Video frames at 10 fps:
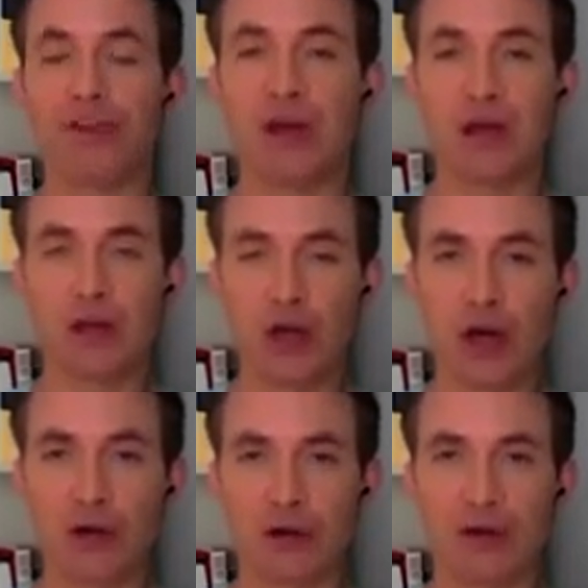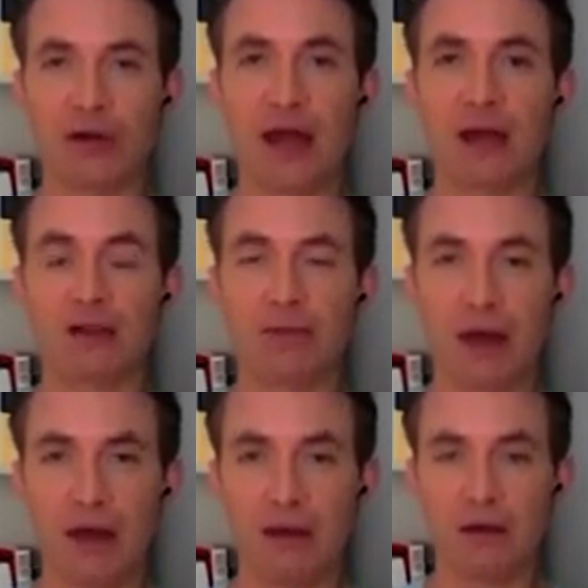she charged the
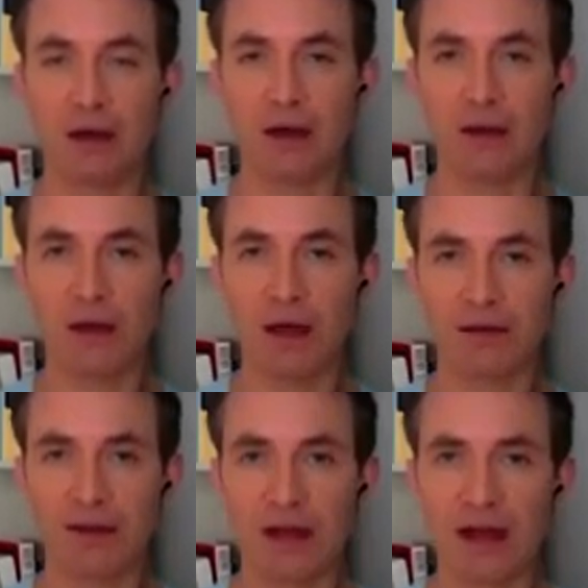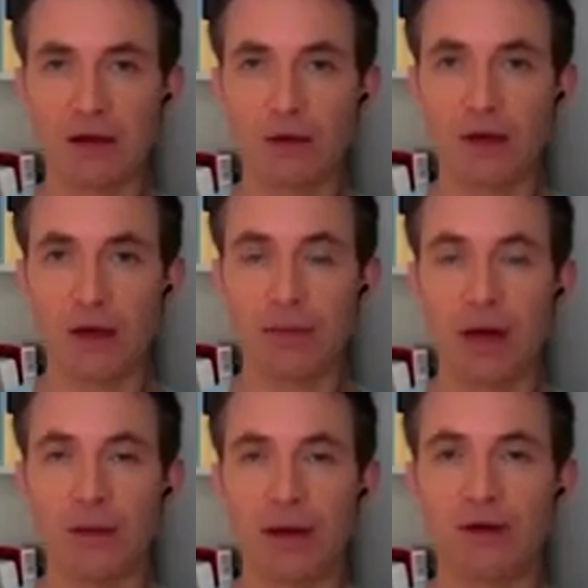taxpayer in the last decade on her
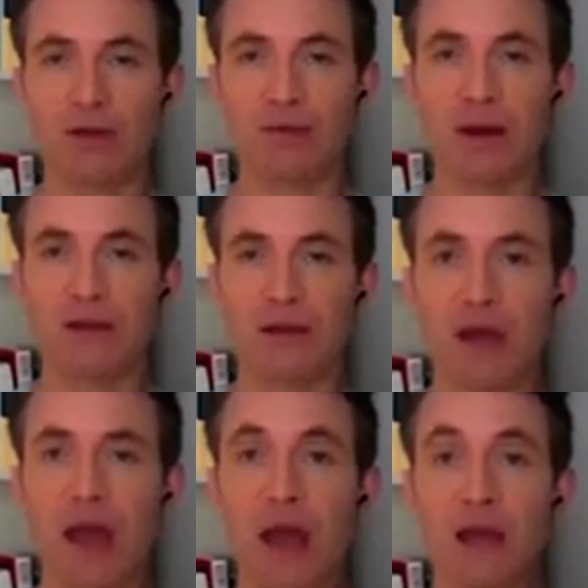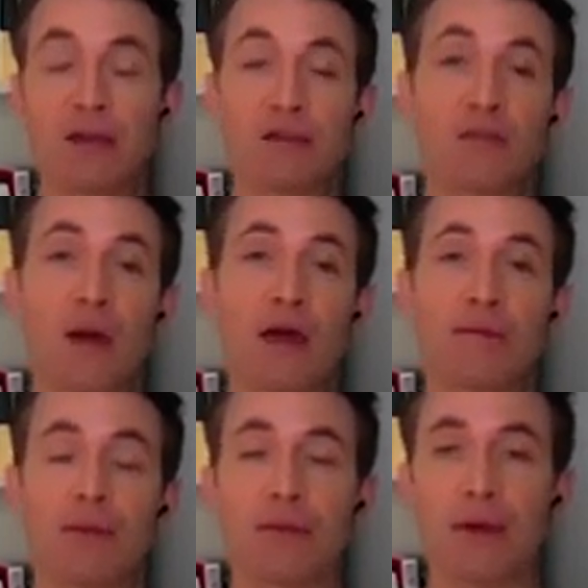parliamentary expenses. It's just to
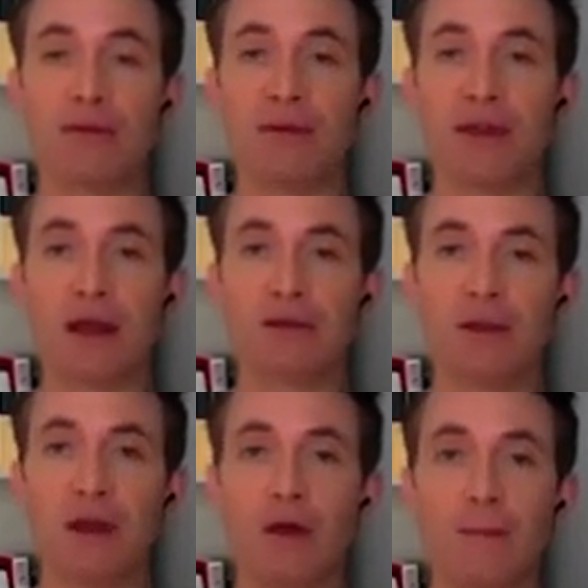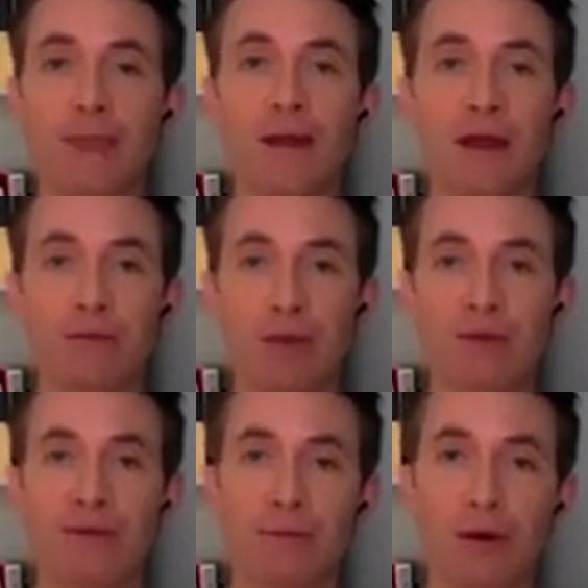remind people, apart from anything else, it's
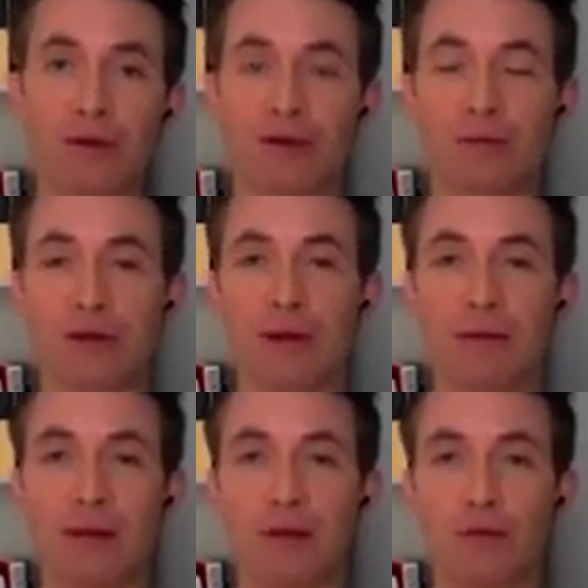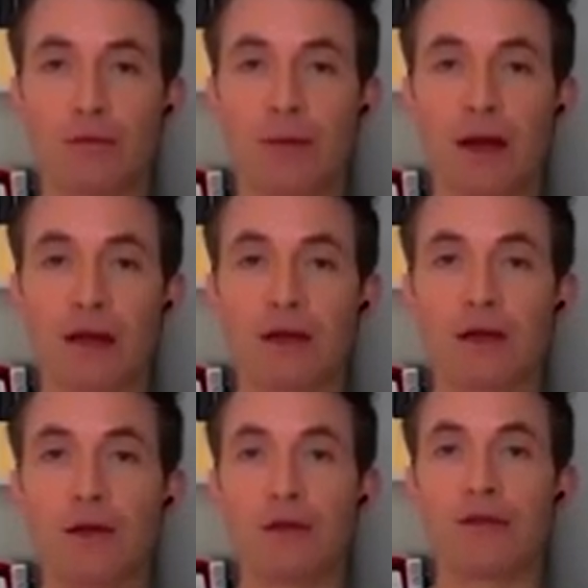perfectly possible that people like Dawn Butler
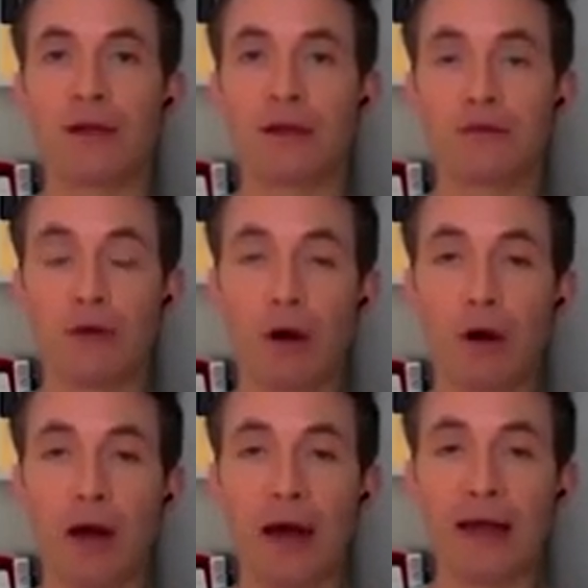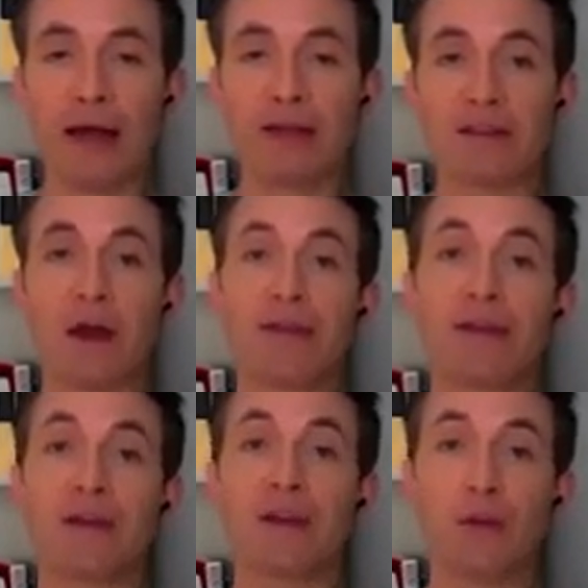can do things wrong, and it has
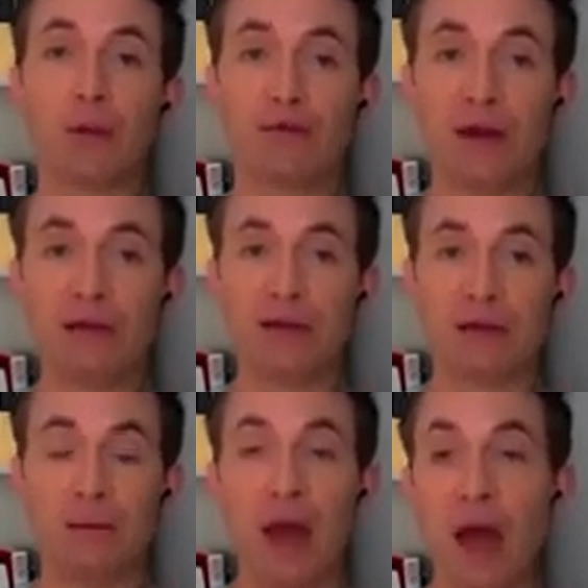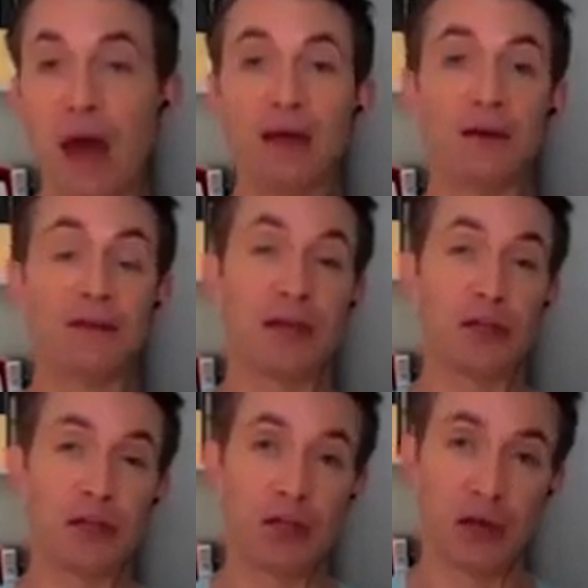nothing to do with racism. I don't think
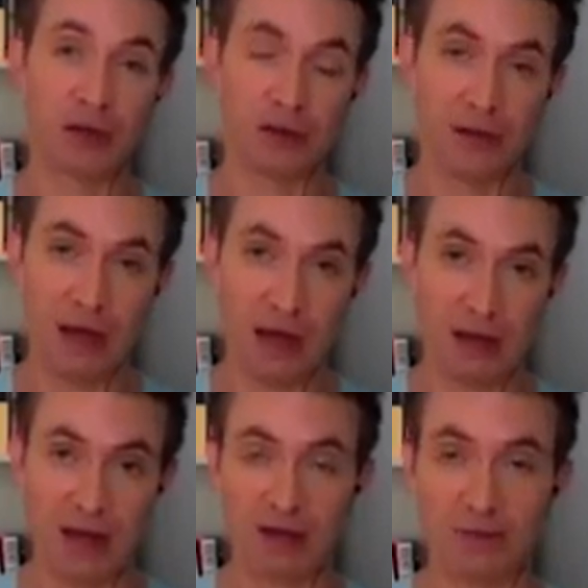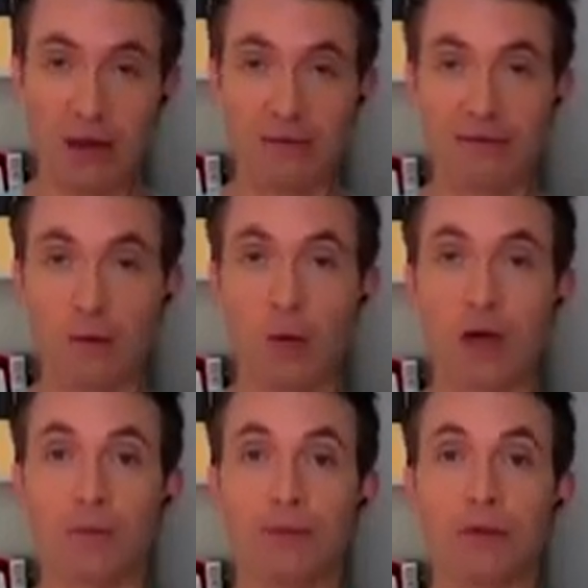she charged the taxpayer for a
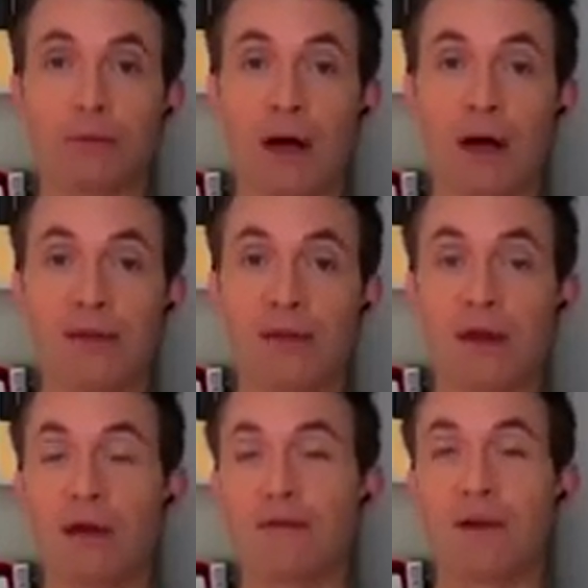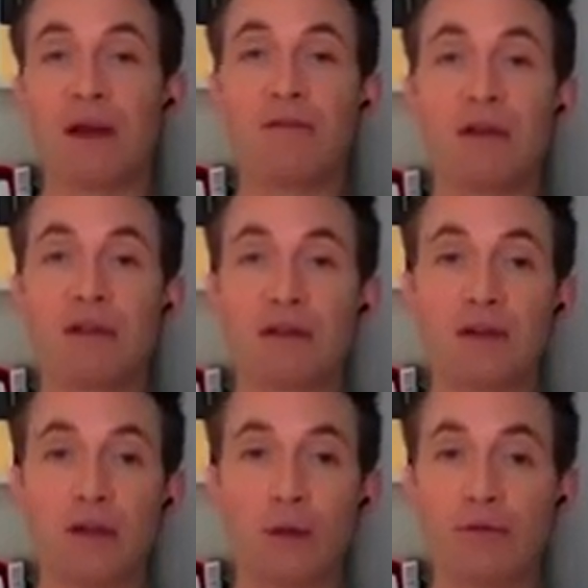whirlpool bath for any reason
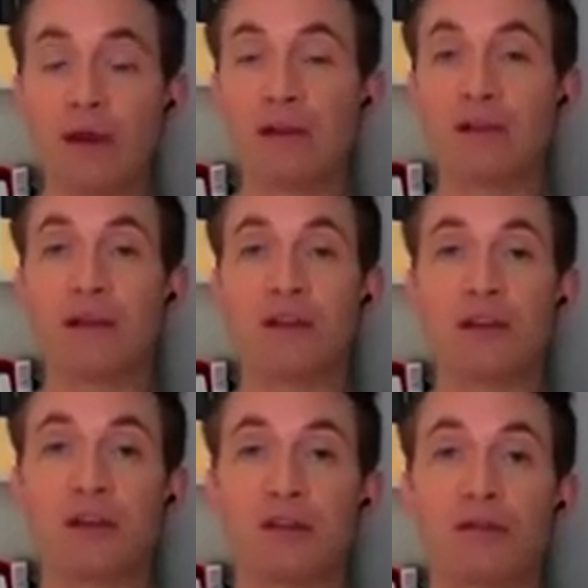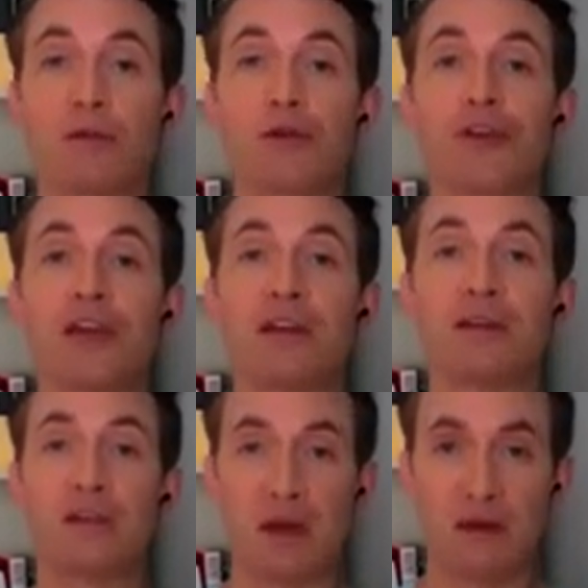to do with race. I think she just thought she
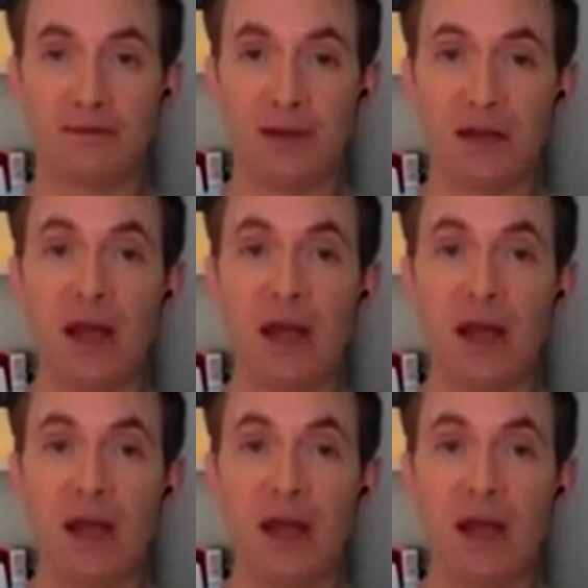deserved